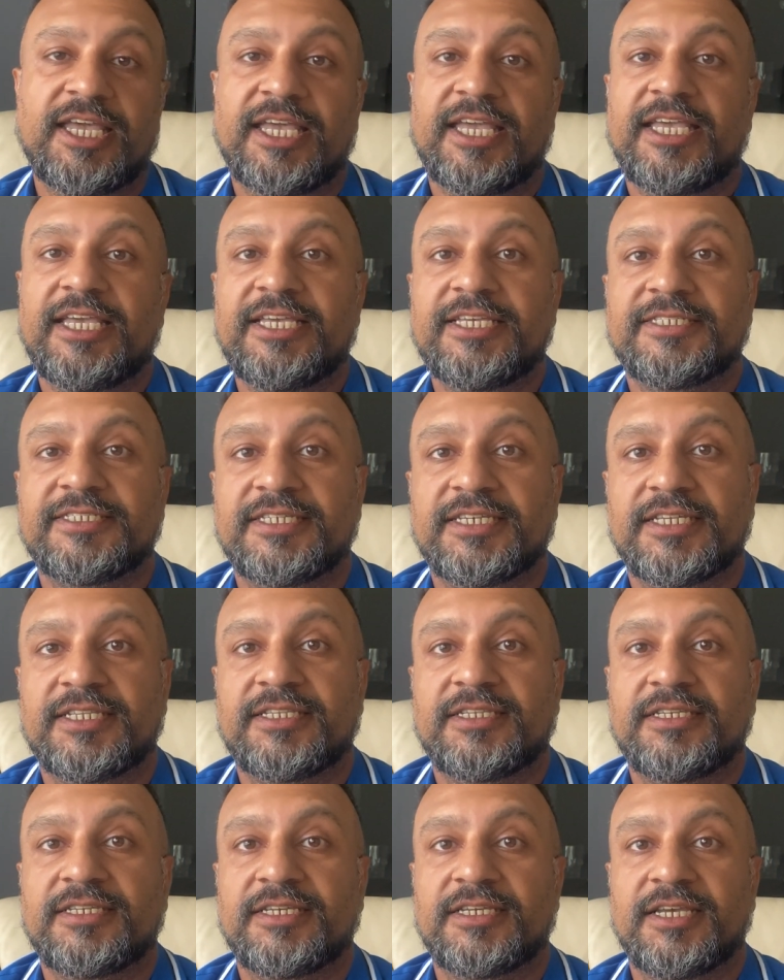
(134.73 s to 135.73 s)
Is
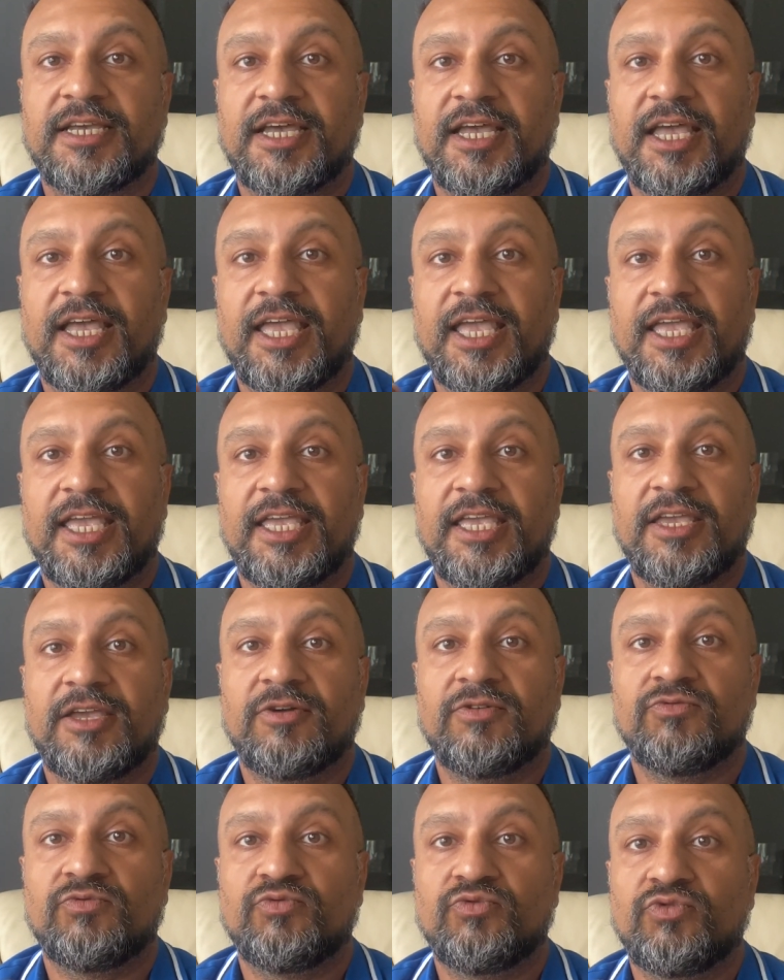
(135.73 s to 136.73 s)
it a
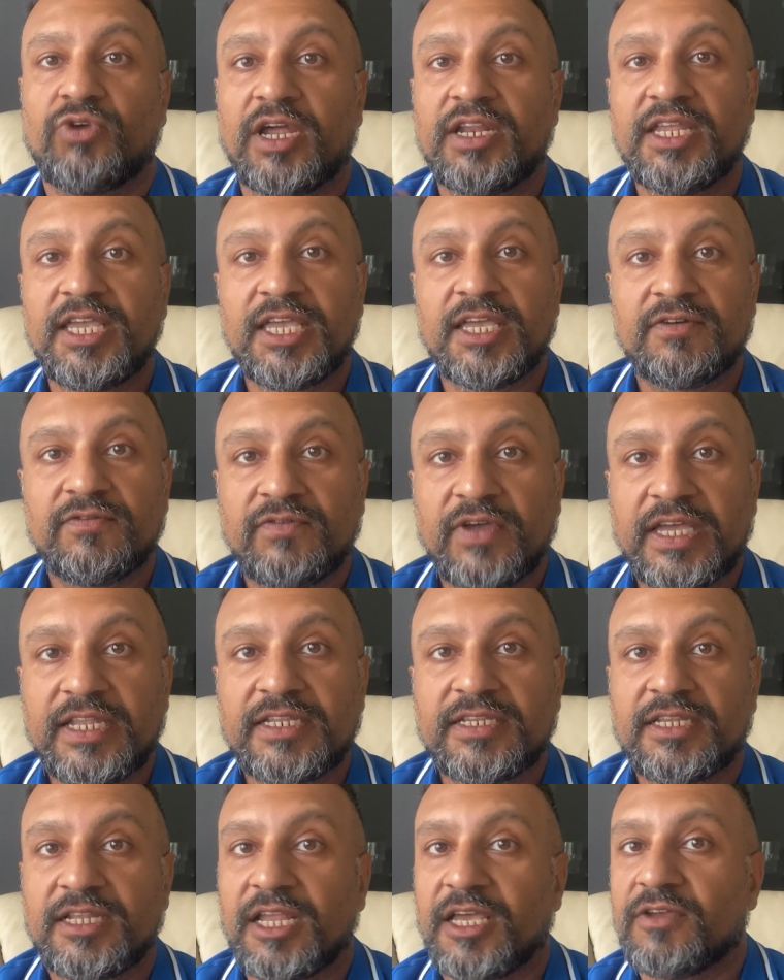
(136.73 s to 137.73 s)
running
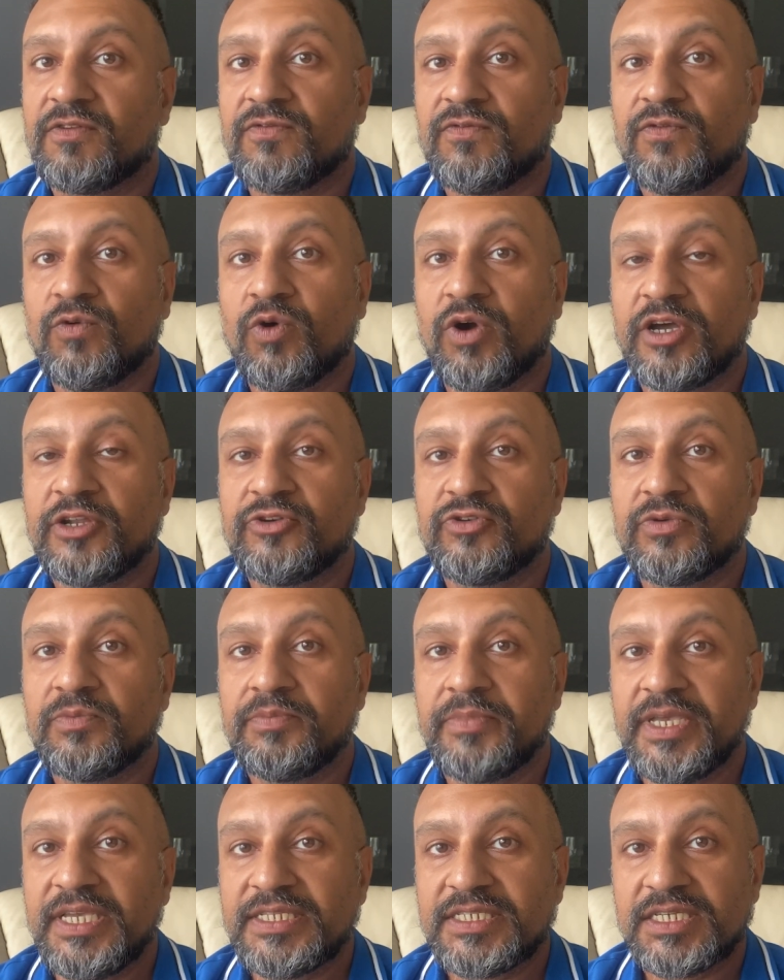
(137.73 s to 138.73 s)
event like 400
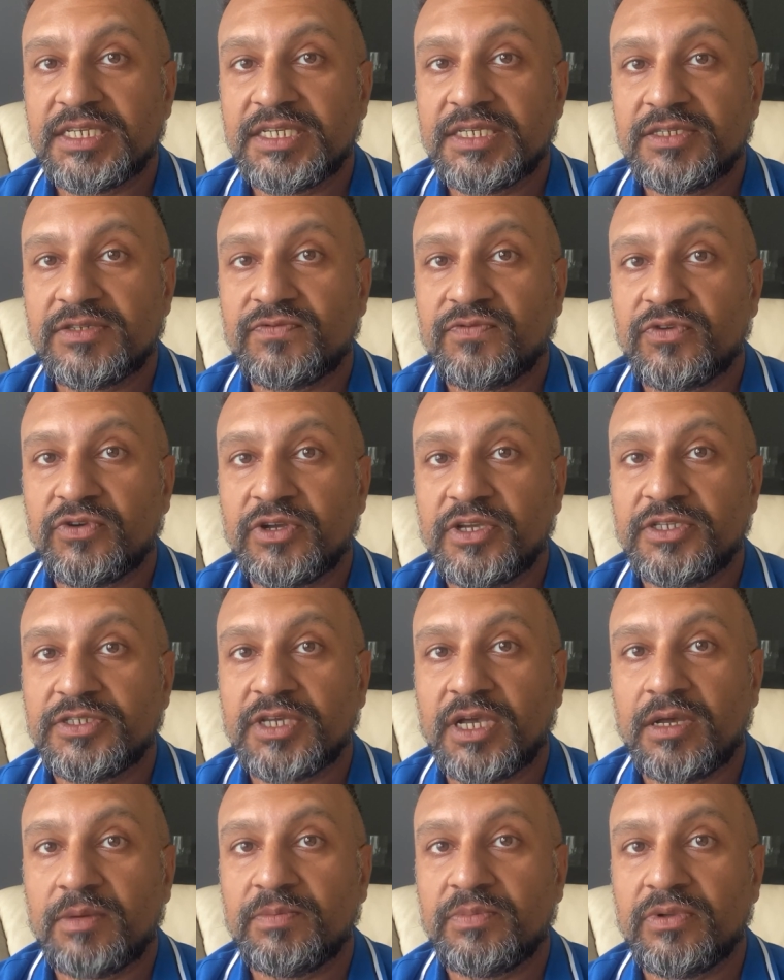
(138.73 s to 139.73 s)
meters, for
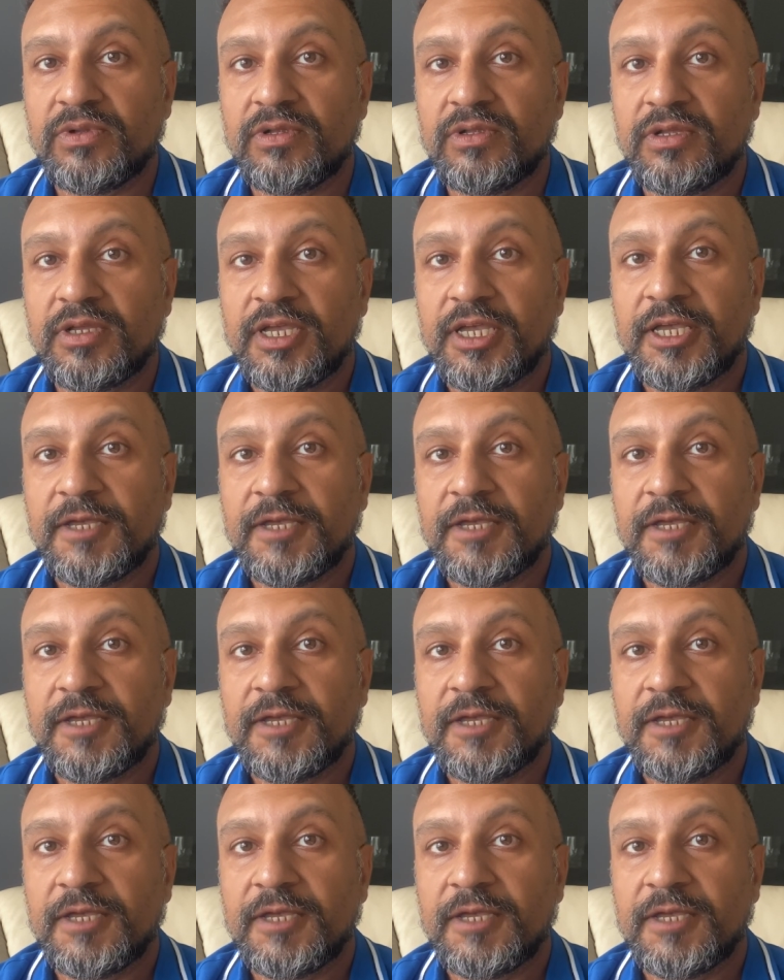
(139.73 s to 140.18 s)
example?